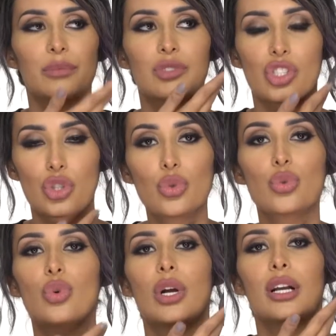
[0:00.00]

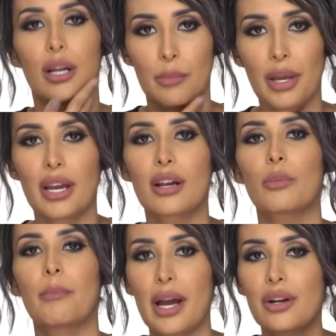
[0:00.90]
to compare
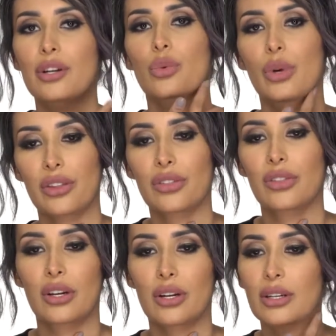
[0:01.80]
better with
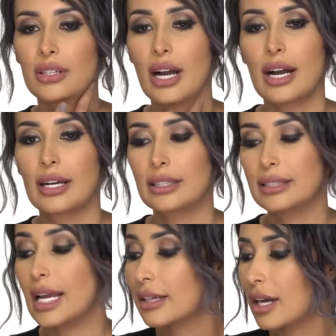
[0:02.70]
their
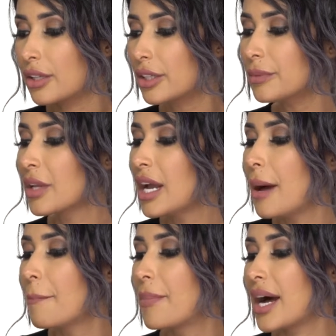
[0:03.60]
neck color.
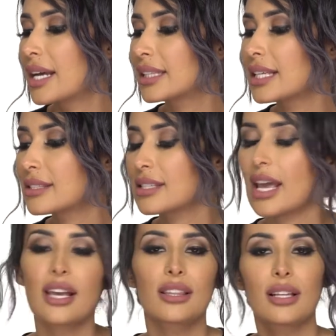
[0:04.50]
But let's
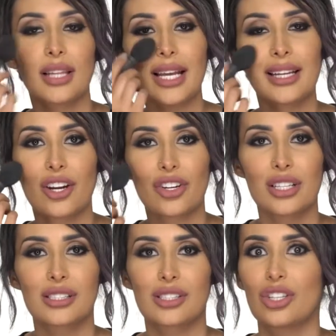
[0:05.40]
say the light
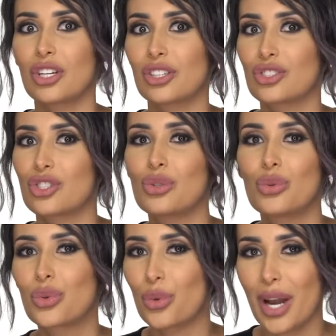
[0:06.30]
areas look too
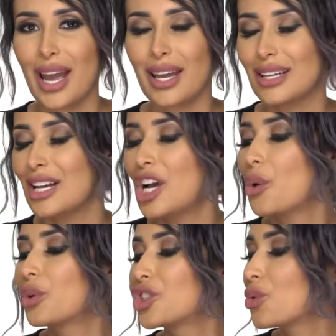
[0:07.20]
gray.
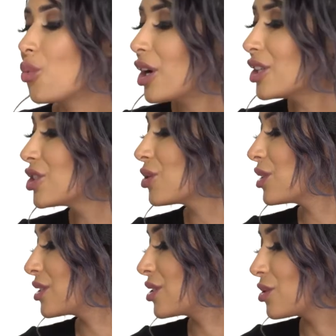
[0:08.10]
What you want to do
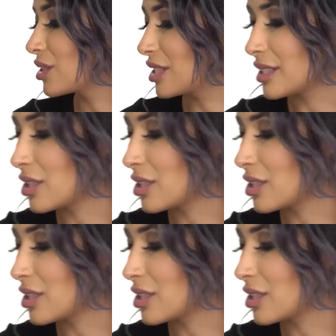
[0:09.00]
is use this.